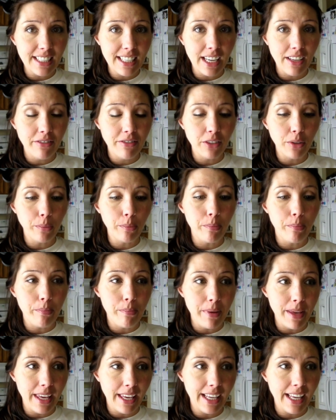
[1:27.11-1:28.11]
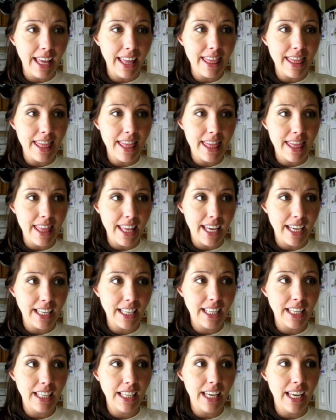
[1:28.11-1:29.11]
I feel big and
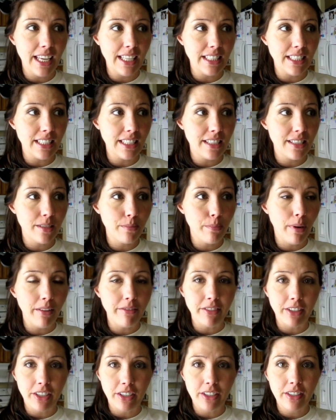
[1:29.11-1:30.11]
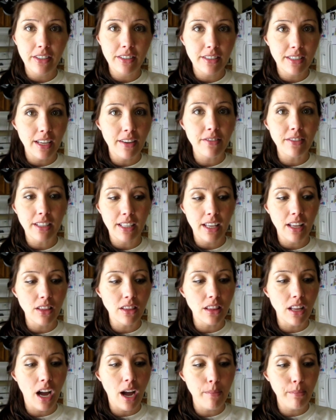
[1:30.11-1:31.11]
thick and puffier. Definitely a
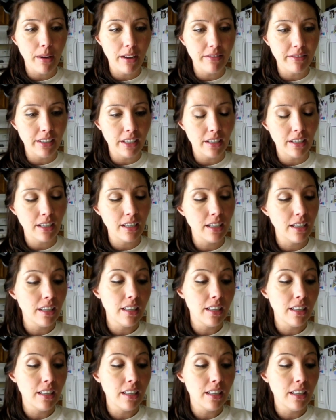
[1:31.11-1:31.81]
lot puffier.